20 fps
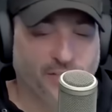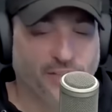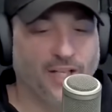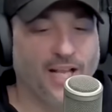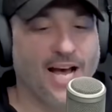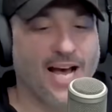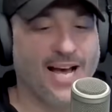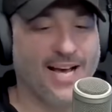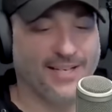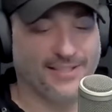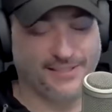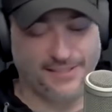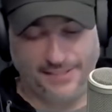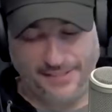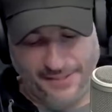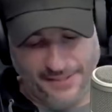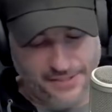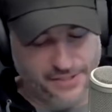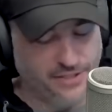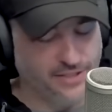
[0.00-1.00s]
o'clock.
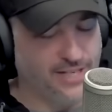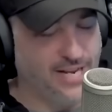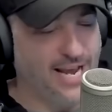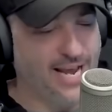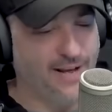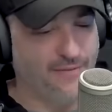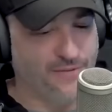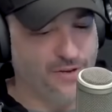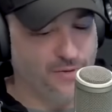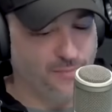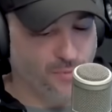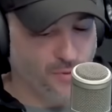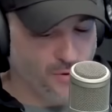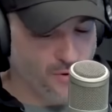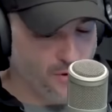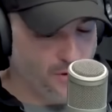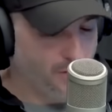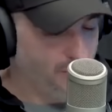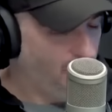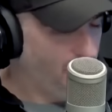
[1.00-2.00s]
Good to have you
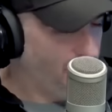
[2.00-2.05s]
aboard.